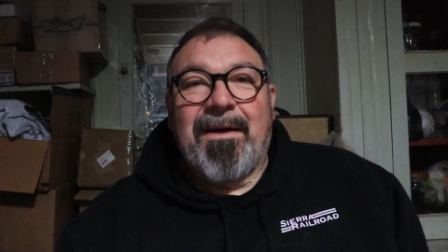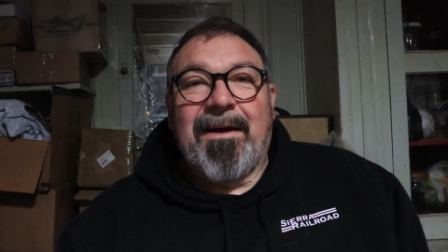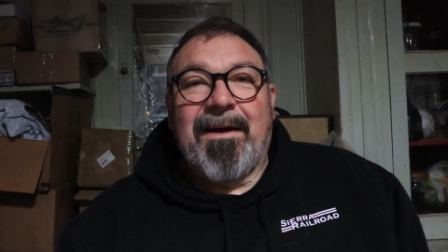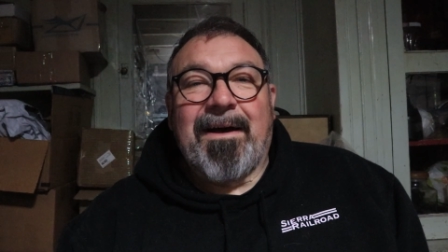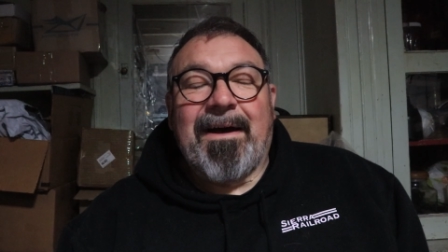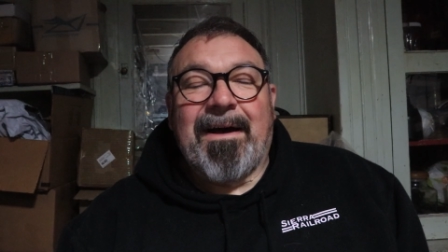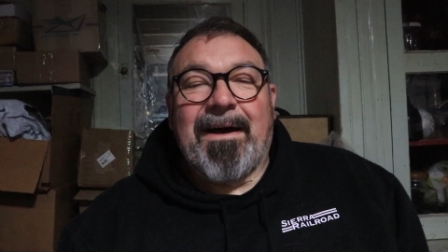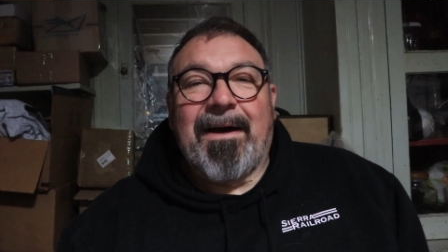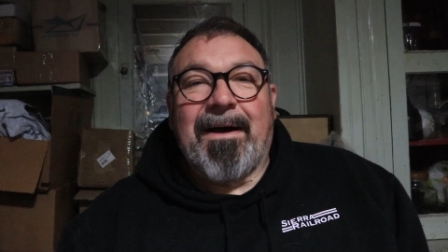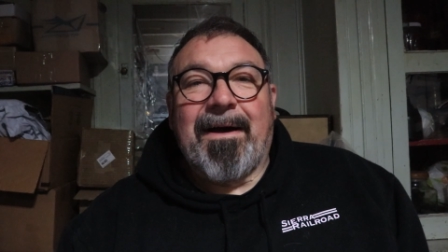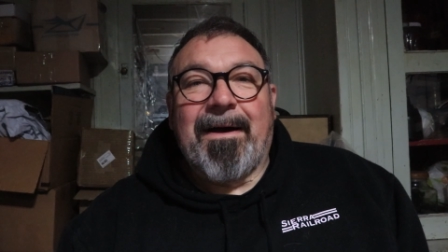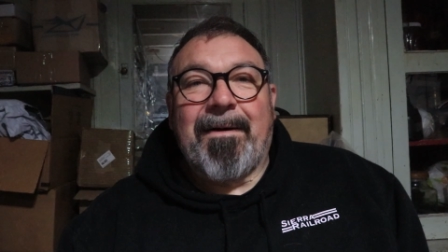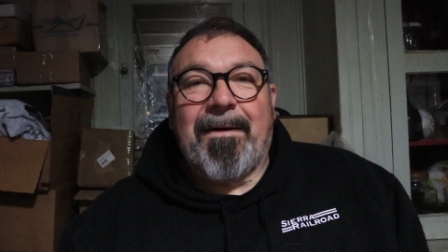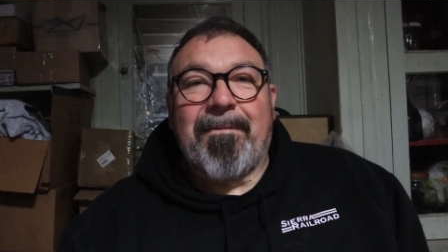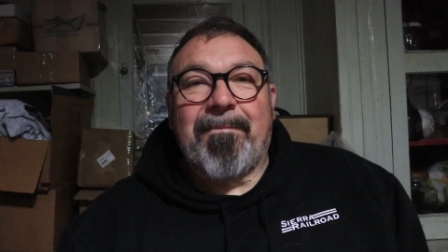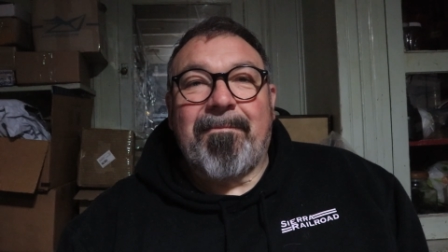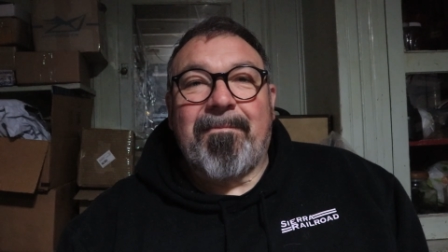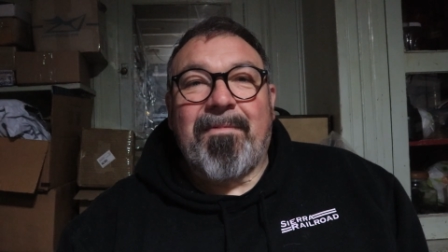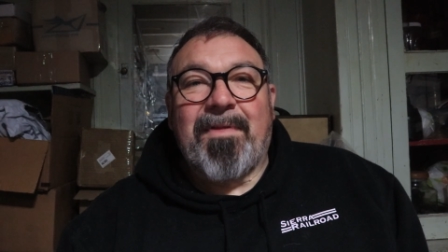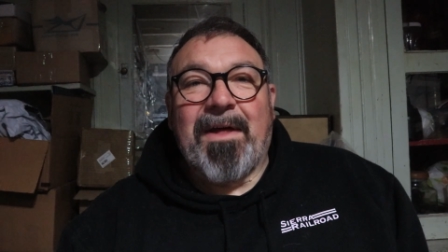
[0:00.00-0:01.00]

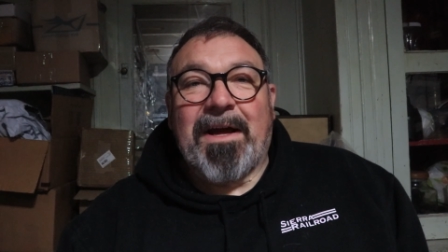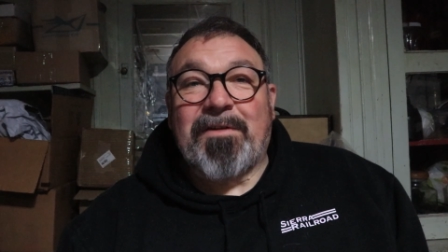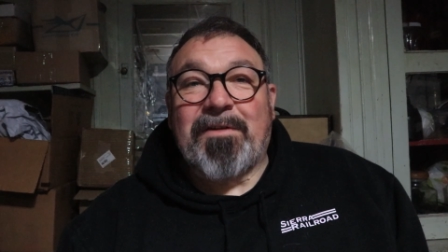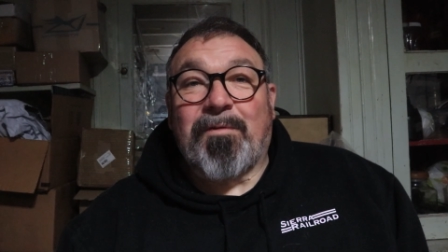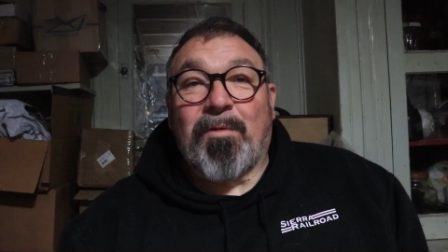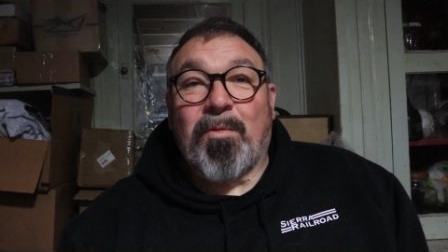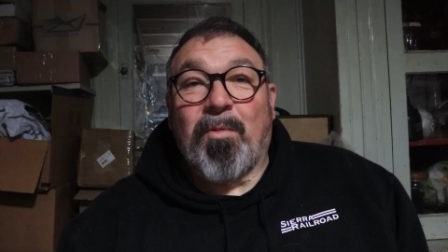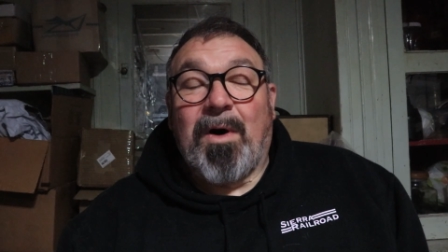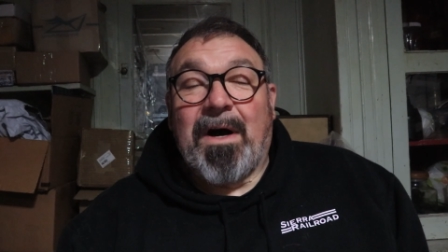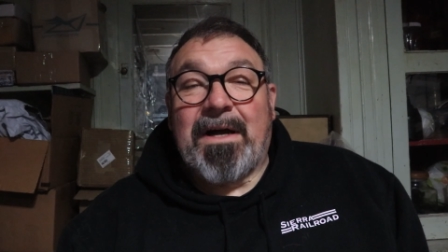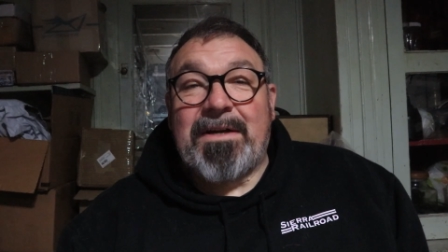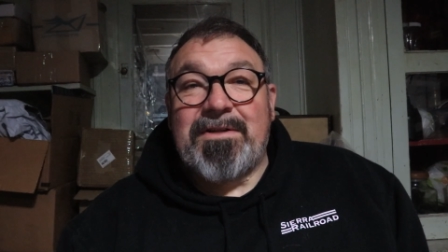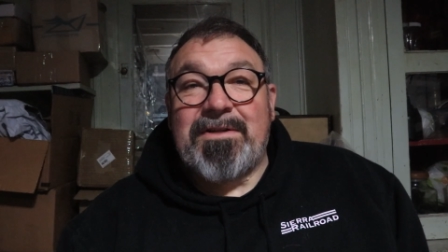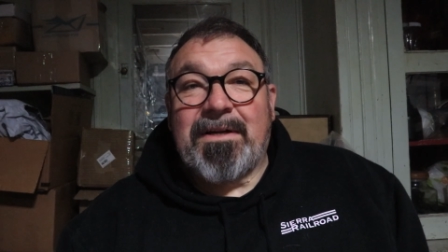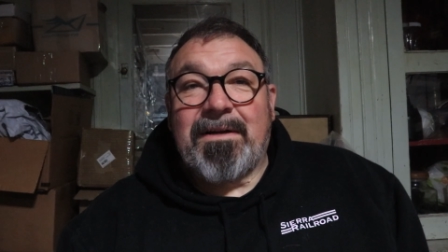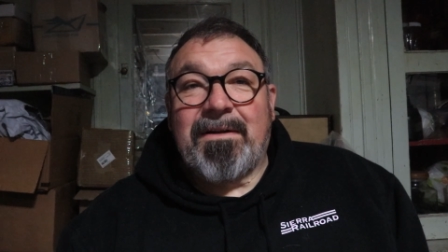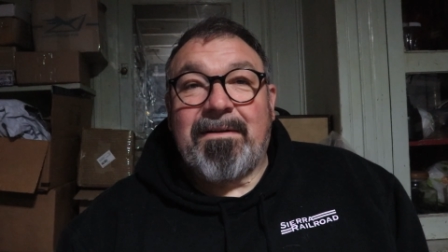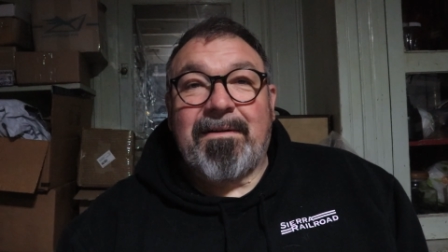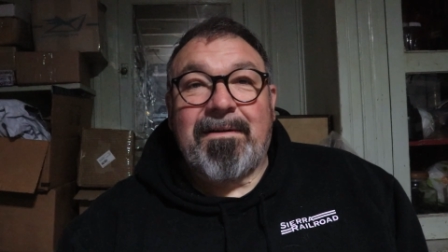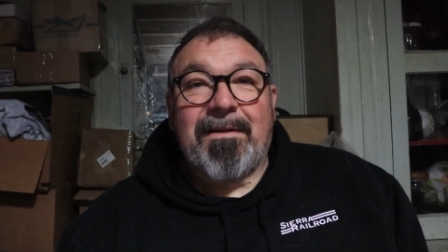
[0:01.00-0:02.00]
Uh, thanks for
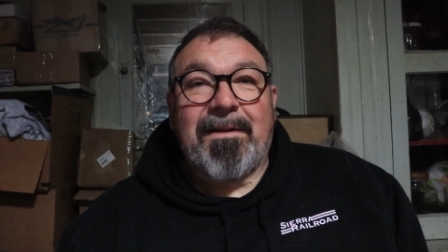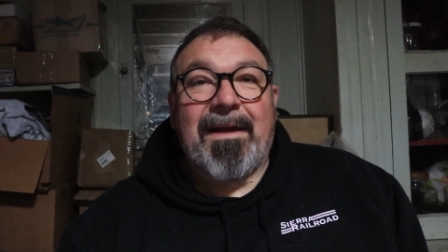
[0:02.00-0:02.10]
watching,